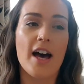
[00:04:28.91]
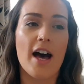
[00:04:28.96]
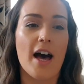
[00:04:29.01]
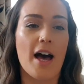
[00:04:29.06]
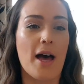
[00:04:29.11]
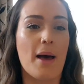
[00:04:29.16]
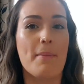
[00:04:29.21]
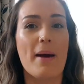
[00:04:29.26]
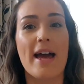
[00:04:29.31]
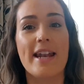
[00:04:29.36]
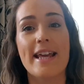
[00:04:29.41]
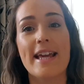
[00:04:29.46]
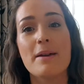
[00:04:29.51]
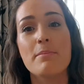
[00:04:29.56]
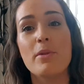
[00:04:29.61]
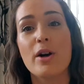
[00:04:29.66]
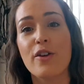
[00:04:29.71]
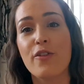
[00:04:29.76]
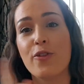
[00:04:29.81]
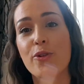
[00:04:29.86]
And in
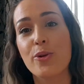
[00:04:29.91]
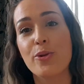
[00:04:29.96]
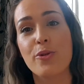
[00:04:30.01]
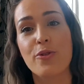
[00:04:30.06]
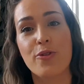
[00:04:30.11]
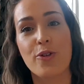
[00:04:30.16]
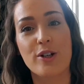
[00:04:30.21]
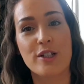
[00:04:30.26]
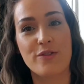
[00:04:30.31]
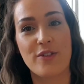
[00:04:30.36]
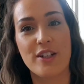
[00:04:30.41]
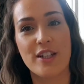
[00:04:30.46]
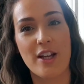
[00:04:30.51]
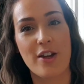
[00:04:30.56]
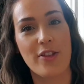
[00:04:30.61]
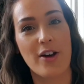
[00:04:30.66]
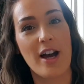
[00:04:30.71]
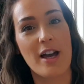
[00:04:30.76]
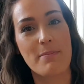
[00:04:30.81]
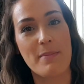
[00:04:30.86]
my Frugal Frocks video
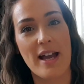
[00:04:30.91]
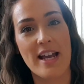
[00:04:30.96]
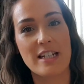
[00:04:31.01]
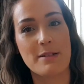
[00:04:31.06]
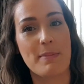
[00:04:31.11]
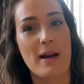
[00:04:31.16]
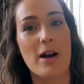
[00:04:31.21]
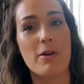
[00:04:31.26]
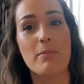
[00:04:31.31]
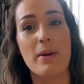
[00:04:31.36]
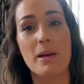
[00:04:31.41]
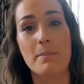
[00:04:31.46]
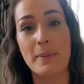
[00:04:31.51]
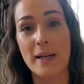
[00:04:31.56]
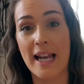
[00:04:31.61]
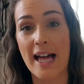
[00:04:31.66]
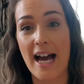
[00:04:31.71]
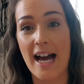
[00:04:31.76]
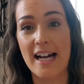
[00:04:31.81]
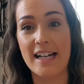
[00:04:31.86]
that I made about my
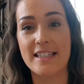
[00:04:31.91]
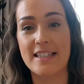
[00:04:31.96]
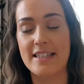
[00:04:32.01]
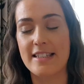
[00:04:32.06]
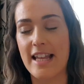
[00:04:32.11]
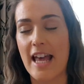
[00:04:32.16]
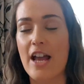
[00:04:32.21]
plans,